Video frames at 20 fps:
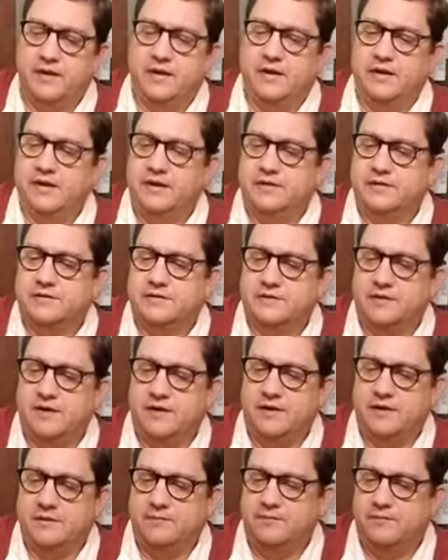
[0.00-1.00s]
It's
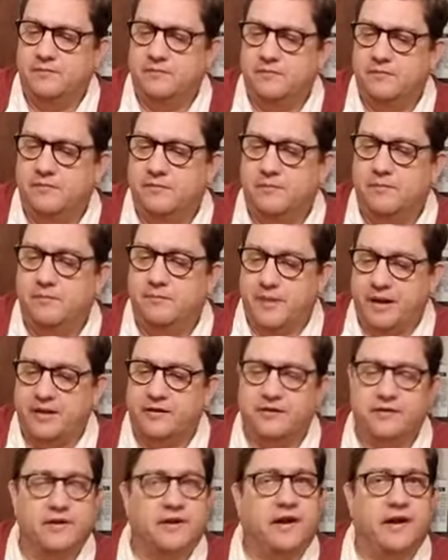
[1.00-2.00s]
better
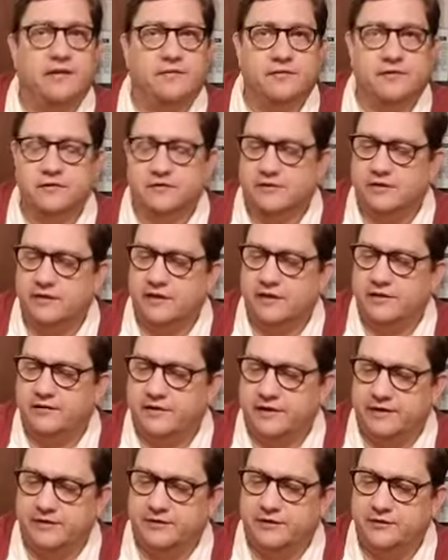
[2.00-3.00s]
than average
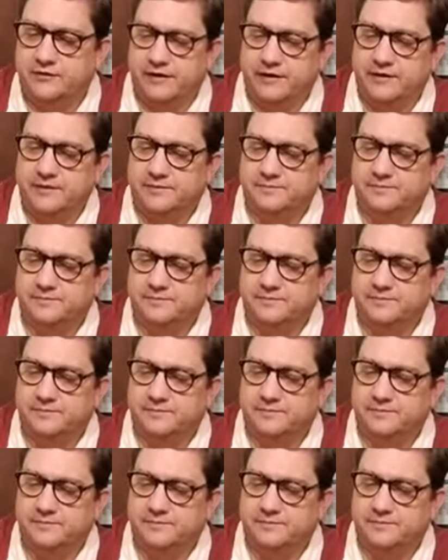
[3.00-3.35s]
layering to it.